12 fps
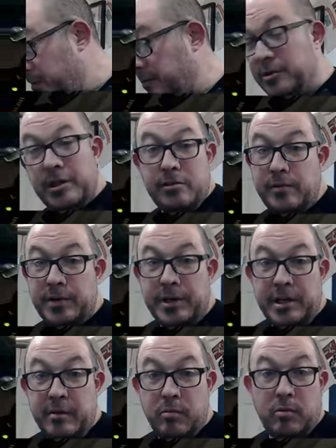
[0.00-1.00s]
just for the
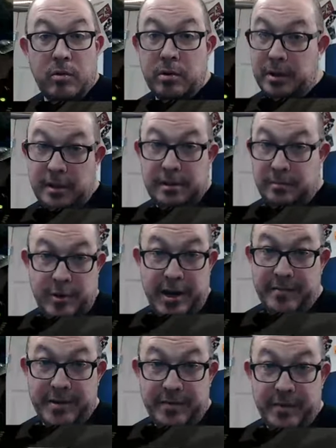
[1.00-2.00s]
keyboard, and we
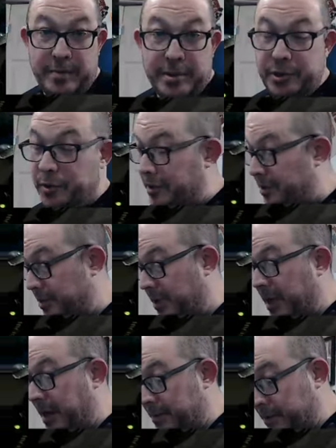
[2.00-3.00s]
haven't even put switches and
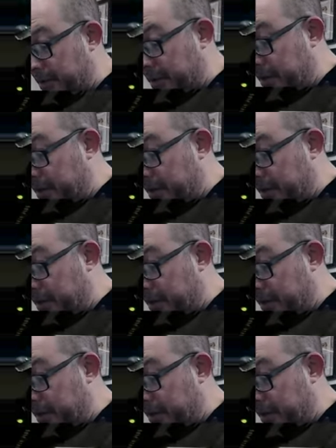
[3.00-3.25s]
caps on it.